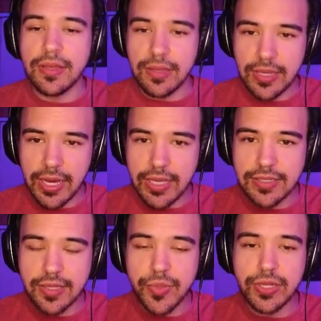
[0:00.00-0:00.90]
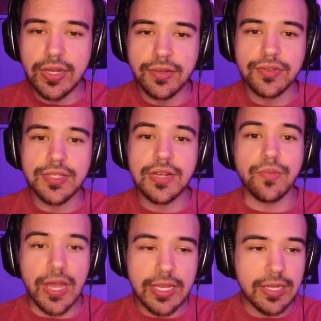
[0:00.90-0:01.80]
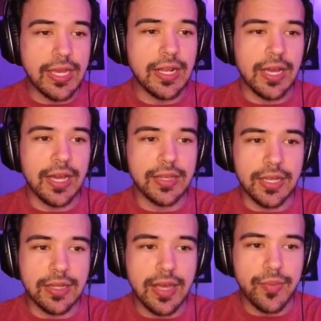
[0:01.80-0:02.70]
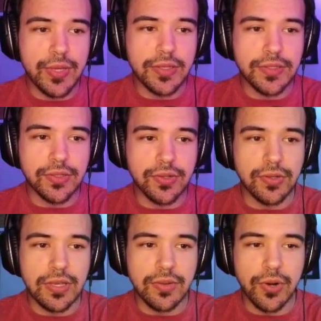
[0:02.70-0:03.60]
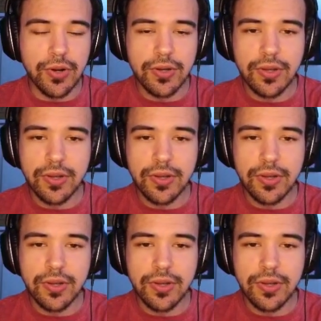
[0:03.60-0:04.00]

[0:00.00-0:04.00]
EI is the ability to understand and regulate. I highlighted that because it's a good keyword.